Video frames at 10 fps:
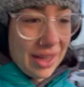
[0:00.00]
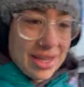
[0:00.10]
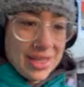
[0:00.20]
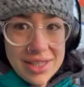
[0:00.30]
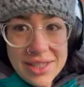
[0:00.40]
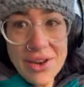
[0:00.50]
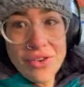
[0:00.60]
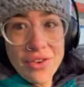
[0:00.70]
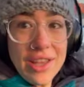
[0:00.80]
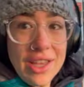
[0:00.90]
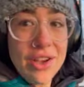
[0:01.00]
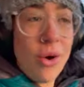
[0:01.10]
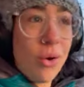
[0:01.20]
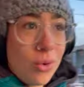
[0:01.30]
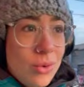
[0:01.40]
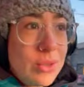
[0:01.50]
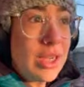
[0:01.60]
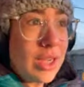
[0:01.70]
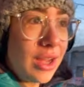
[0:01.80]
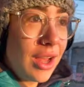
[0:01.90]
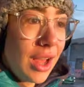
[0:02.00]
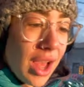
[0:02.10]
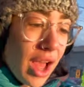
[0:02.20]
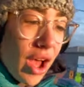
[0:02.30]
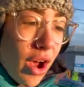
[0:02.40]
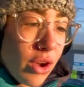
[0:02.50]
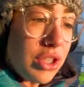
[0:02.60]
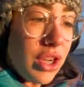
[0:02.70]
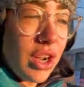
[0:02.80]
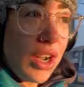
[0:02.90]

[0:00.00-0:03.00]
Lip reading: because it's so fucking cold. Also,